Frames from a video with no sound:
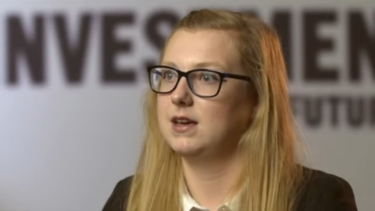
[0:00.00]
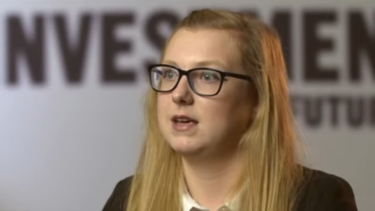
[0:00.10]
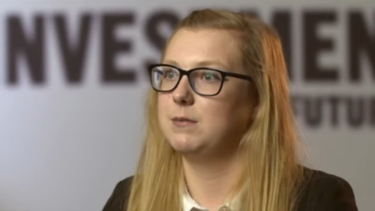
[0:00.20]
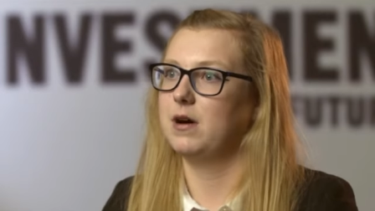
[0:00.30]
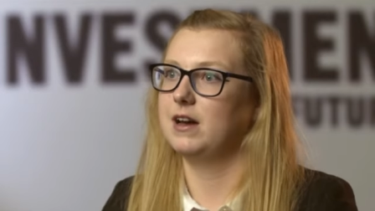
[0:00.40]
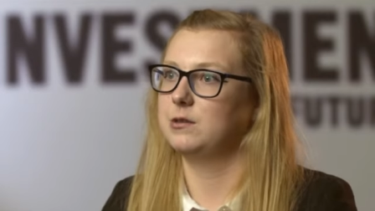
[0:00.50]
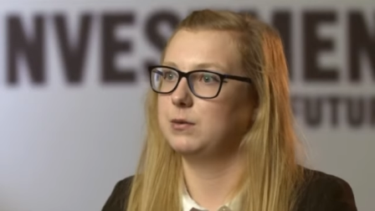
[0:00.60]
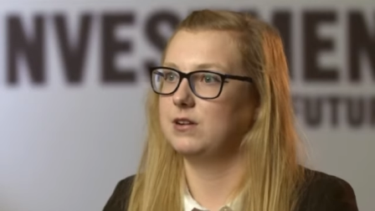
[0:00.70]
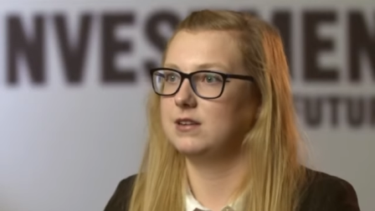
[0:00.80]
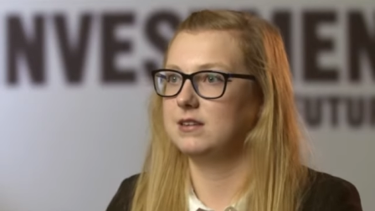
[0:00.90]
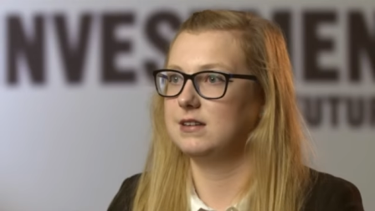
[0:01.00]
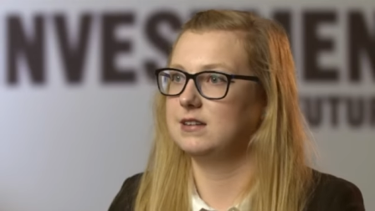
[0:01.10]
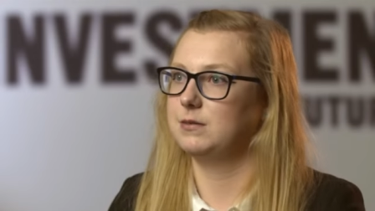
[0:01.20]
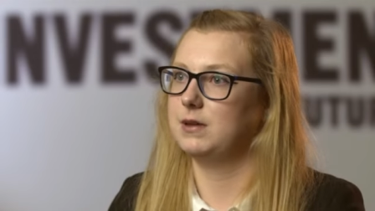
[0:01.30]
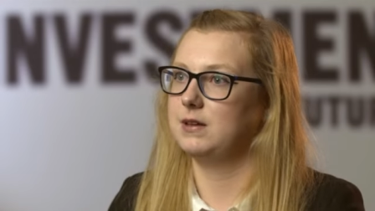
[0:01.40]
In my experience this
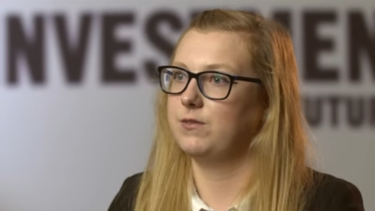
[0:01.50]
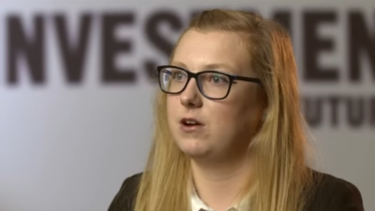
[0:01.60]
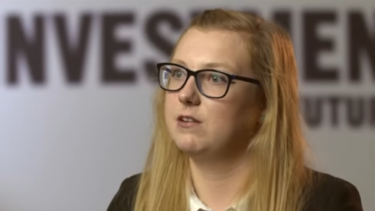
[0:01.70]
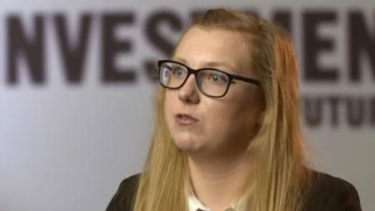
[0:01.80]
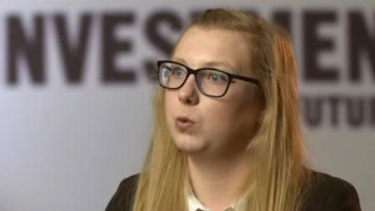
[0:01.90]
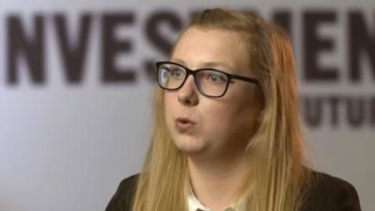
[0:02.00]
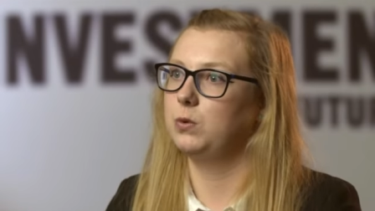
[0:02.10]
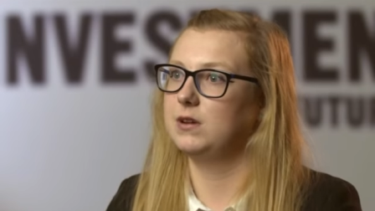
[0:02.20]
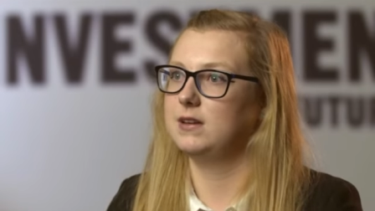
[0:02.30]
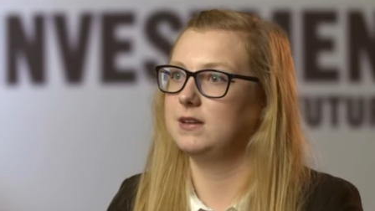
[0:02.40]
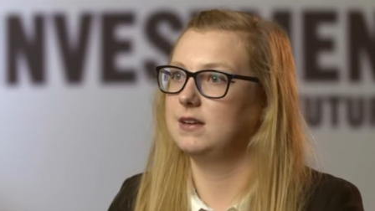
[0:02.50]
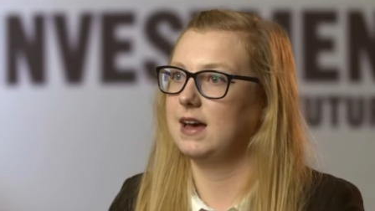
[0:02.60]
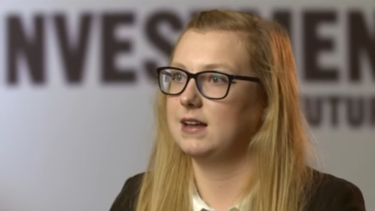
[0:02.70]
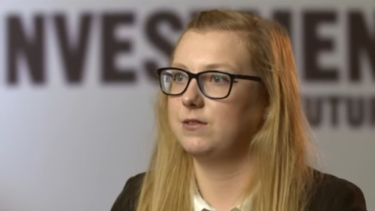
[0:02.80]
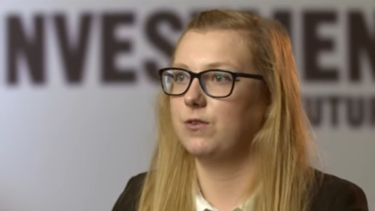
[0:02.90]
has been very rewarding
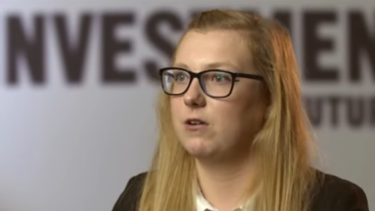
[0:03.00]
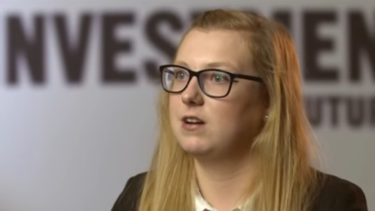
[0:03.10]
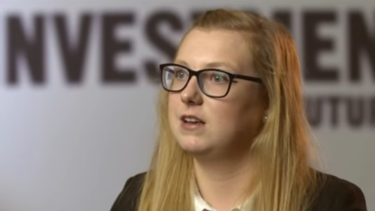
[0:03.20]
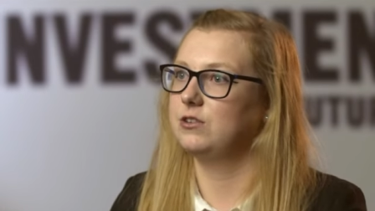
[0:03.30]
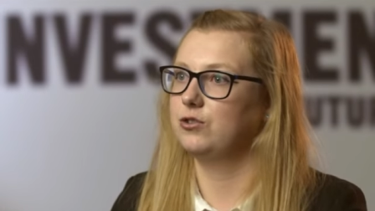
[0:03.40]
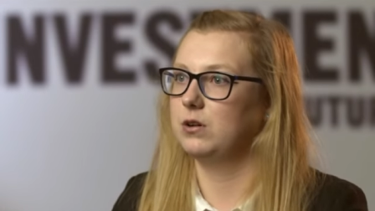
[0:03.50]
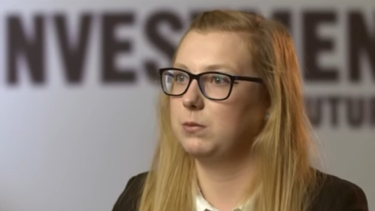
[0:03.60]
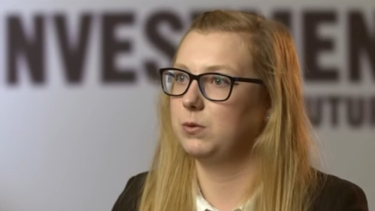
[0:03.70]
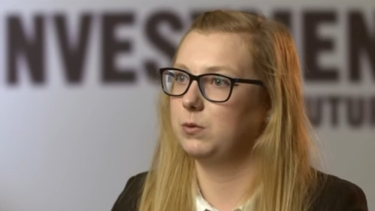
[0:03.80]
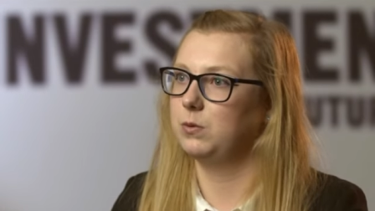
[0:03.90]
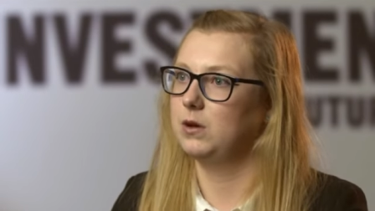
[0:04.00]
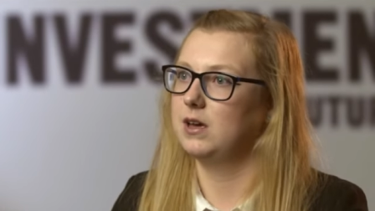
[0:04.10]
and thoroughly enjoyable.